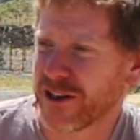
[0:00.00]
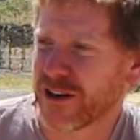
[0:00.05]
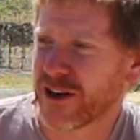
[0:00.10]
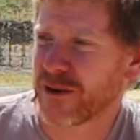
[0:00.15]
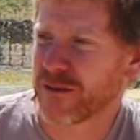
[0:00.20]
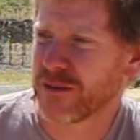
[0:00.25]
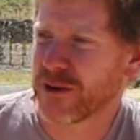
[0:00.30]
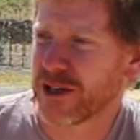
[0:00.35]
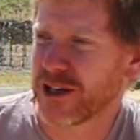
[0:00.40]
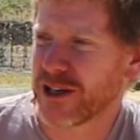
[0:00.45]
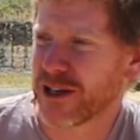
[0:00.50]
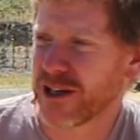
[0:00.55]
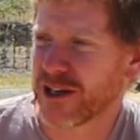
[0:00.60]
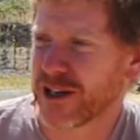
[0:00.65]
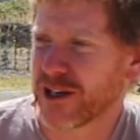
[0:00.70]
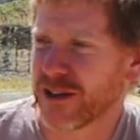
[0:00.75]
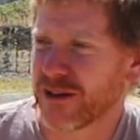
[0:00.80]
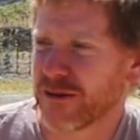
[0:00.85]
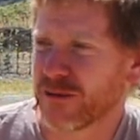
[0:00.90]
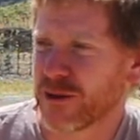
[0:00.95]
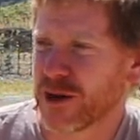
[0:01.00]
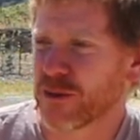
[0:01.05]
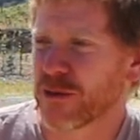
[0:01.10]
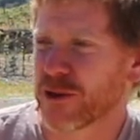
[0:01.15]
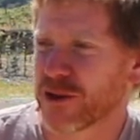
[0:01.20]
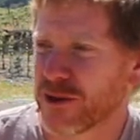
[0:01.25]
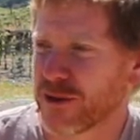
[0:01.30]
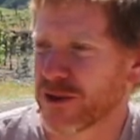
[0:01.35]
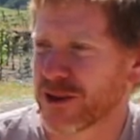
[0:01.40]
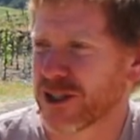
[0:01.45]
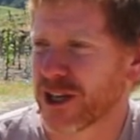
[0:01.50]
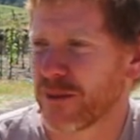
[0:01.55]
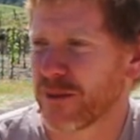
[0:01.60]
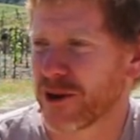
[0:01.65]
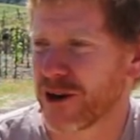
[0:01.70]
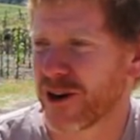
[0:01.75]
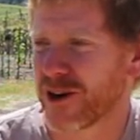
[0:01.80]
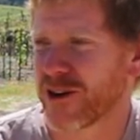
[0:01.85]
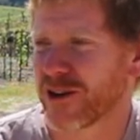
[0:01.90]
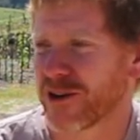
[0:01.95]
and are being reproduced up
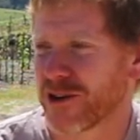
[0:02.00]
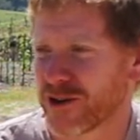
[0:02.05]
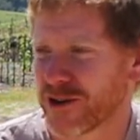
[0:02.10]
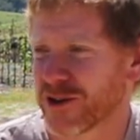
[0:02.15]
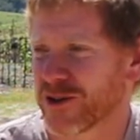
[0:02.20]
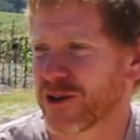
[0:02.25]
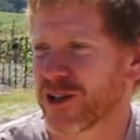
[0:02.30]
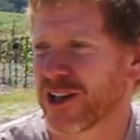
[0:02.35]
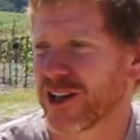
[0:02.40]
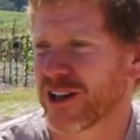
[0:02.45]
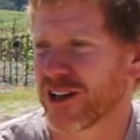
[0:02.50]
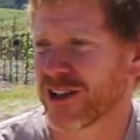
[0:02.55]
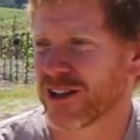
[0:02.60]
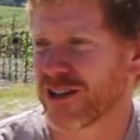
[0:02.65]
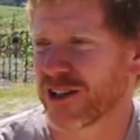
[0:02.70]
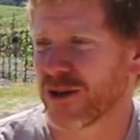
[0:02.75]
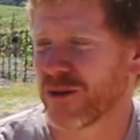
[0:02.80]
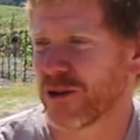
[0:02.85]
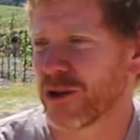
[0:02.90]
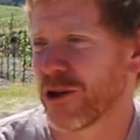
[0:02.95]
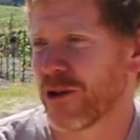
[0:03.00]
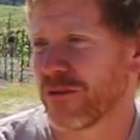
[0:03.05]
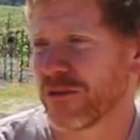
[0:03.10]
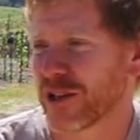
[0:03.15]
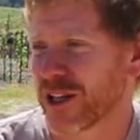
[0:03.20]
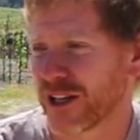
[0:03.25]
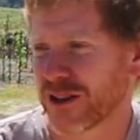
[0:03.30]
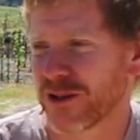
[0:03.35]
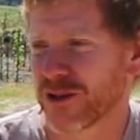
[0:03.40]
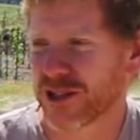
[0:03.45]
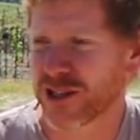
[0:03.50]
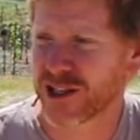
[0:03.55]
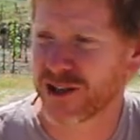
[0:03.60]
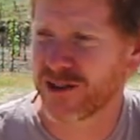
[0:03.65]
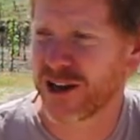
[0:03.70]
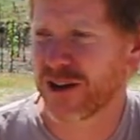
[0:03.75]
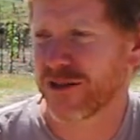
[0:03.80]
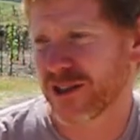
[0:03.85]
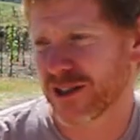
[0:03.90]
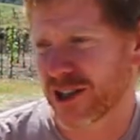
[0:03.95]
at our nursery. And so we'll hopefully get those in the
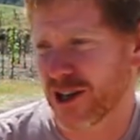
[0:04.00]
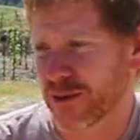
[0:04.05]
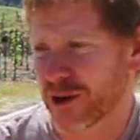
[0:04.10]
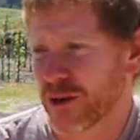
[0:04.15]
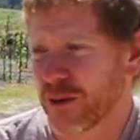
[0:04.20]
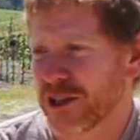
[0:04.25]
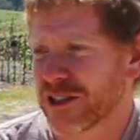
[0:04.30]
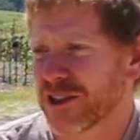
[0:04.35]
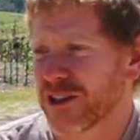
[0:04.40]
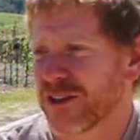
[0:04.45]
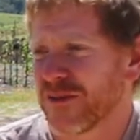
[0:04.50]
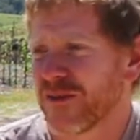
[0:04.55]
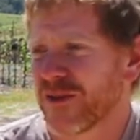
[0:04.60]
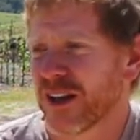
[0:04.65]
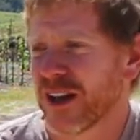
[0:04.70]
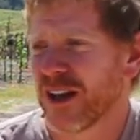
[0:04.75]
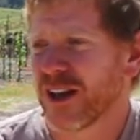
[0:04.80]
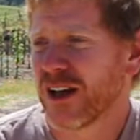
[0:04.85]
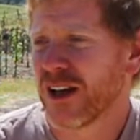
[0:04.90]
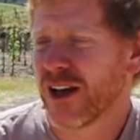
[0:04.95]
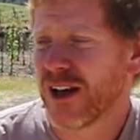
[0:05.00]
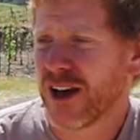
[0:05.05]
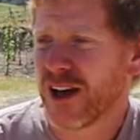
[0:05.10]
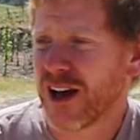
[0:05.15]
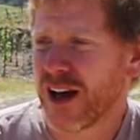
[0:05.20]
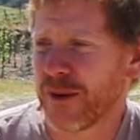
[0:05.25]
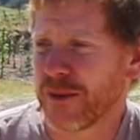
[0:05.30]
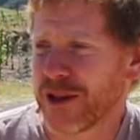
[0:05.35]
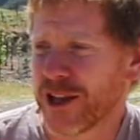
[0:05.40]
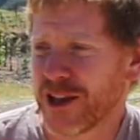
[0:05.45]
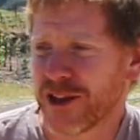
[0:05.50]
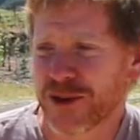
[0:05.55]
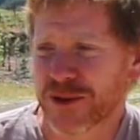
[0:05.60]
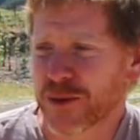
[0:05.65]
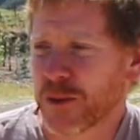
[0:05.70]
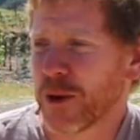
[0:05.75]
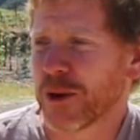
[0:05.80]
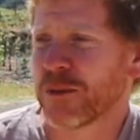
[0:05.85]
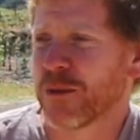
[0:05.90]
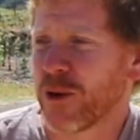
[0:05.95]
ground this coming winter. And then
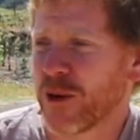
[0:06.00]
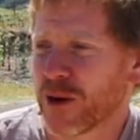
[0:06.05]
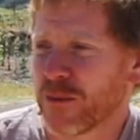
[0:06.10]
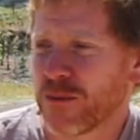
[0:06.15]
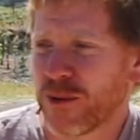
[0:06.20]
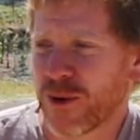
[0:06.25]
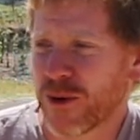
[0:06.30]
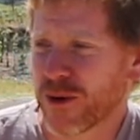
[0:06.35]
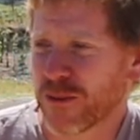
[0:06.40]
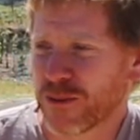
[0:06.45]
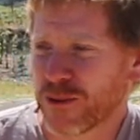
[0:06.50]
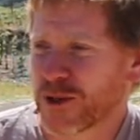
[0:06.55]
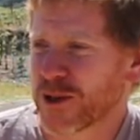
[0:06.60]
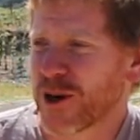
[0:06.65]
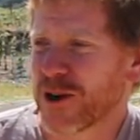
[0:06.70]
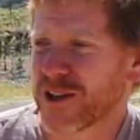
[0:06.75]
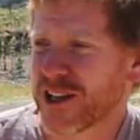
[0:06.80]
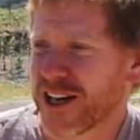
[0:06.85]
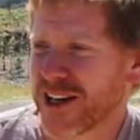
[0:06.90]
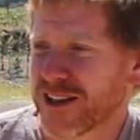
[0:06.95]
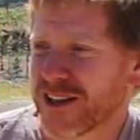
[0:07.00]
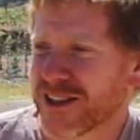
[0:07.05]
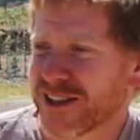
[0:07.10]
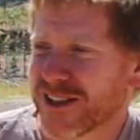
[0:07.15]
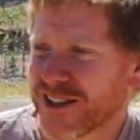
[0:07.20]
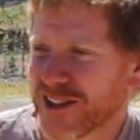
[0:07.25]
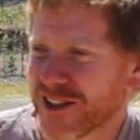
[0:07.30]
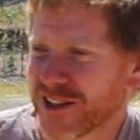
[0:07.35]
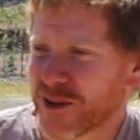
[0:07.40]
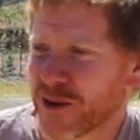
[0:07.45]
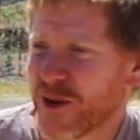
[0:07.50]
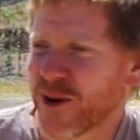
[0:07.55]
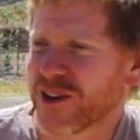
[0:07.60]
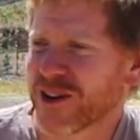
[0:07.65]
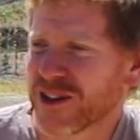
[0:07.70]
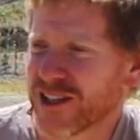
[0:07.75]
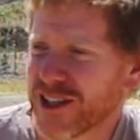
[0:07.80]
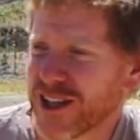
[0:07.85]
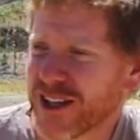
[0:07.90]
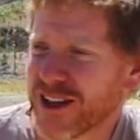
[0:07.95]
there's one more, poor Muscardin, that's still in
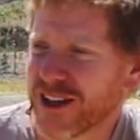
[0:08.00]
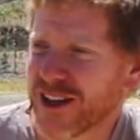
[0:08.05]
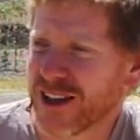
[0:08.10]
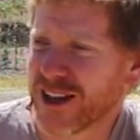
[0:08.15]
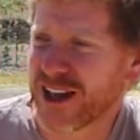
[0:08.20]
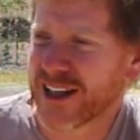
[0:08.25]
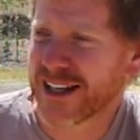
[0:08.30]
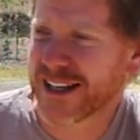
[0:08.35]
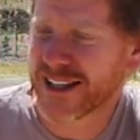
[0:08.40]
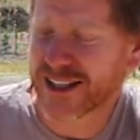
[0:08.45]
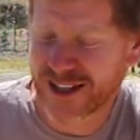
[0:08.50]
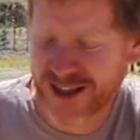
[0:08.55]
quarantine that